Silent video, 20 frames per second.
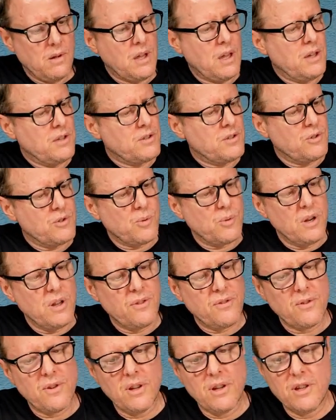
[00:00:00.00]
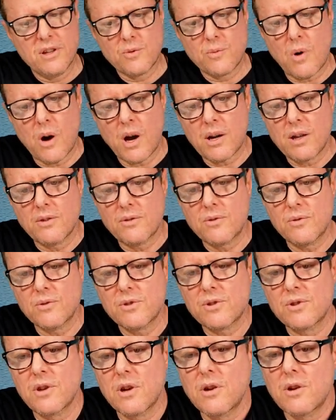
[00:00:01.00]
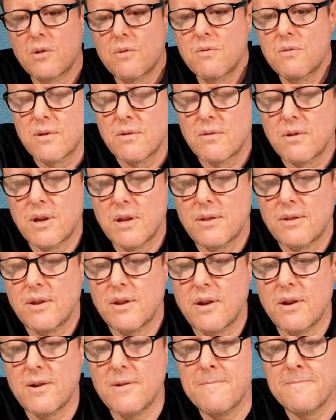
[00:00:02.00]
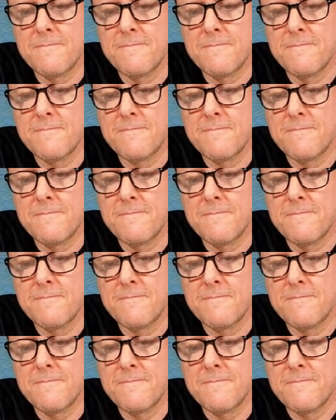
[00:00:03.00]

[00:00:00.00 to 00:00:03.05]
okay, so 23, he's walking through snow right there.